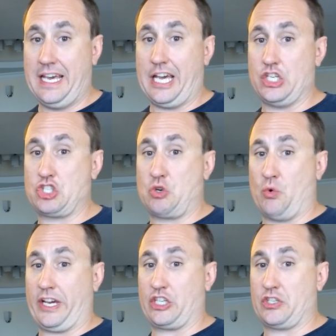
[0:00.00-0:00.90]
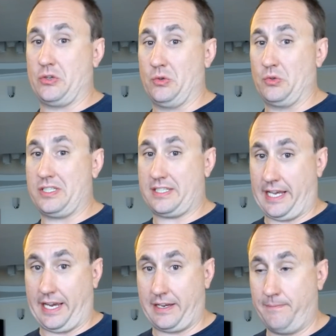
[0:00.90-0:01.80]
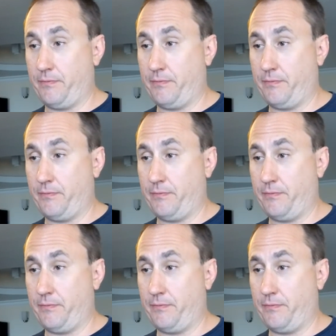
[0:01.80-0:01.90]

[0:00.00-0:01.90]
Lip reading: is going to stink.